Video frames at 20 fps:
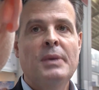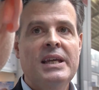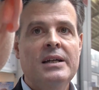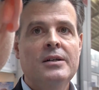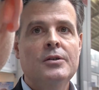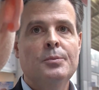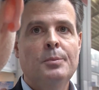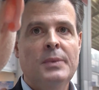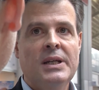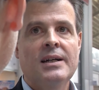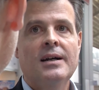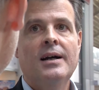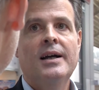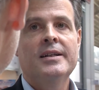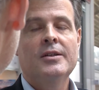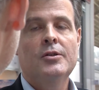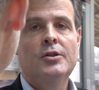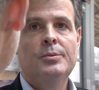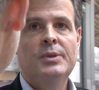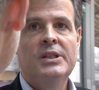More and more
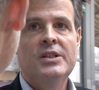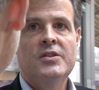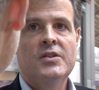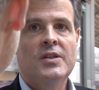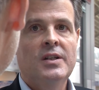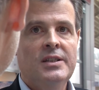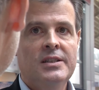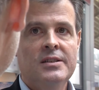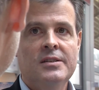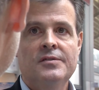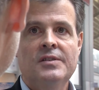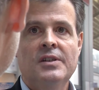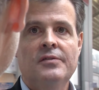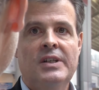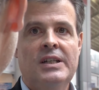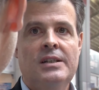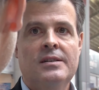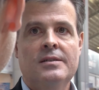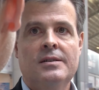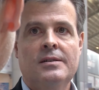cleanrooms are being
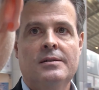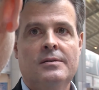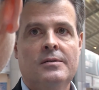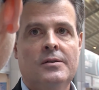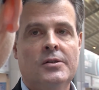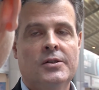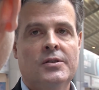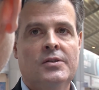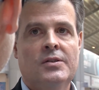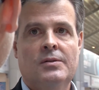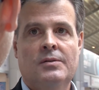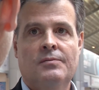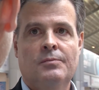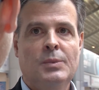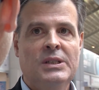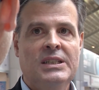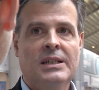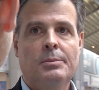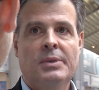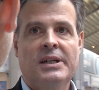built around the world, and
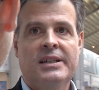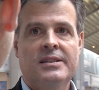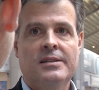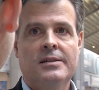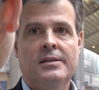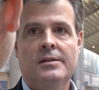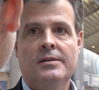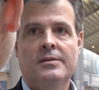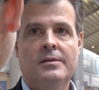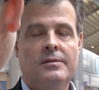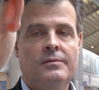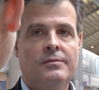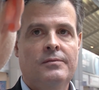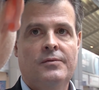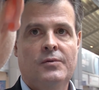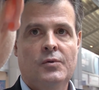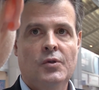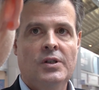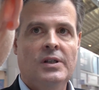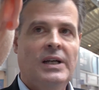employees from a whole
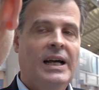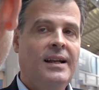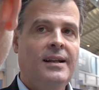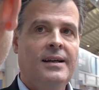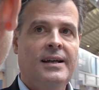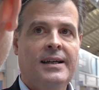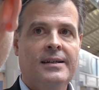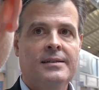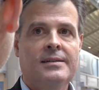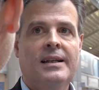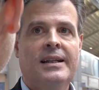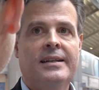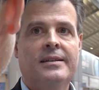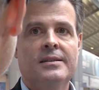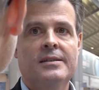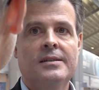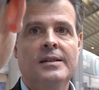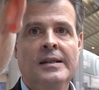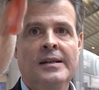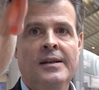host of countries will be